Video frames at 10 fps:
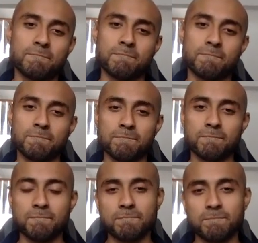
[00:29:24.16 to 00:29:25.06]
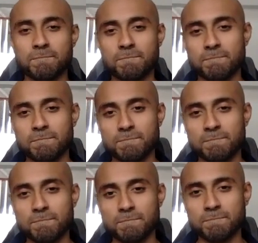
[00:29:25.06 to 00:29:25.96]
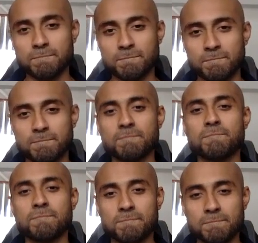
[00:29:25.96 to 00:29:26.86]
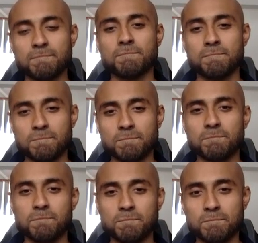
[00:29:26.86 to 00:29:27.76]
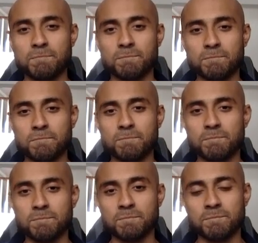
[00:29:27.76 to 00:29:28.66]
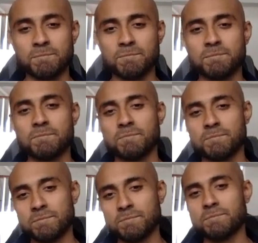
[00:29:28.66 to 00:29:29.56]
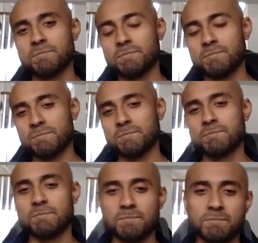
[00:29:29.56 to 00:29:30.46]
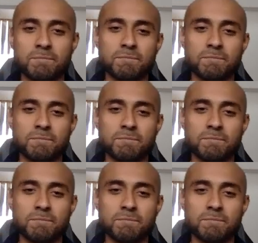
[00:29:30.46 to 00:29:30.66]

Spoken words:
The person shown says nothing.